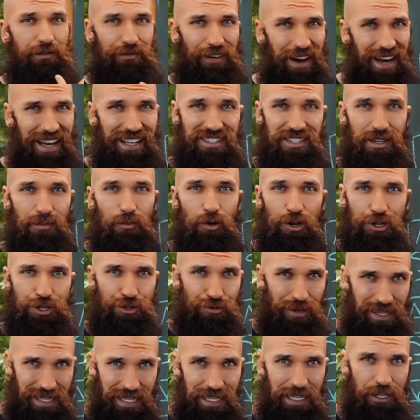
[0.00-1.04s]
vines, a more
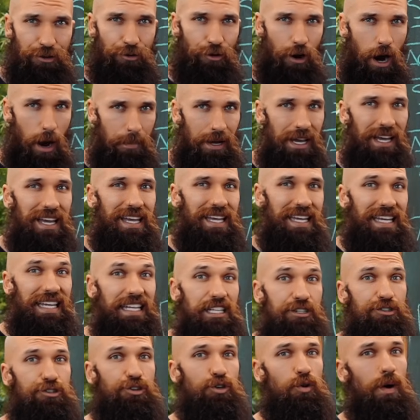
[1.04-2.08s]
tricky crop,
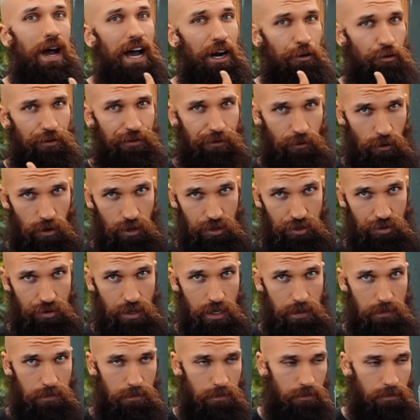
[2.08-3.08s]
into agroforestry.